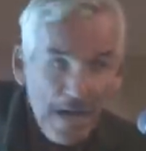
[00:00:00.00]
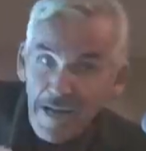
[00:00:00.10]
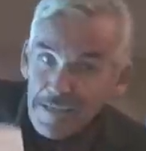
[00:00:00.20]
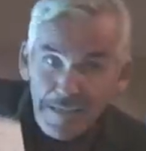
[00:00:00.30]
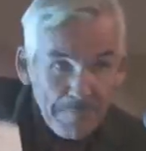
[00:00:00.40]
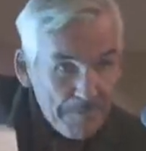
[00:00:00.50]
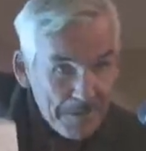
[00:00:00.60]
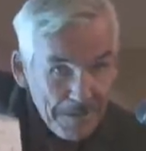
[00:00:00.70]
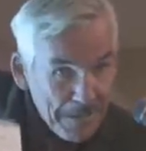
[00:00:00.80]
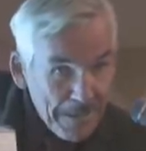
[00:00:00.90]
I keep the
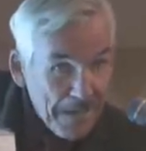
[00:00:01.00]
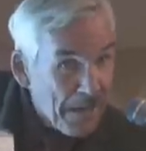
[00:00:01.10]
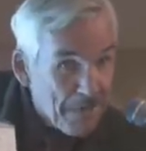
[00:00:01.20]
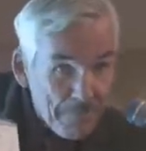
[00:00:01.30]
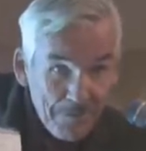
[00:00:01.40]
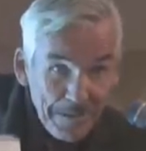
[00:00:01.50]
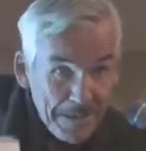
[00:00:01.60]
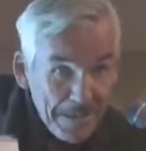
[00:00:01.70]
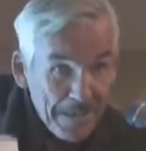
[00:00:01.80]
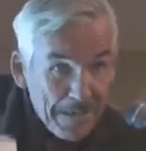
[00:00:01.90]
day every
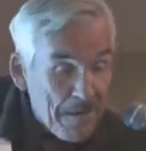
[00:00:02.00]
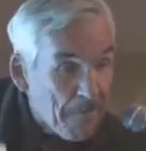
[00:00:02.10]
day.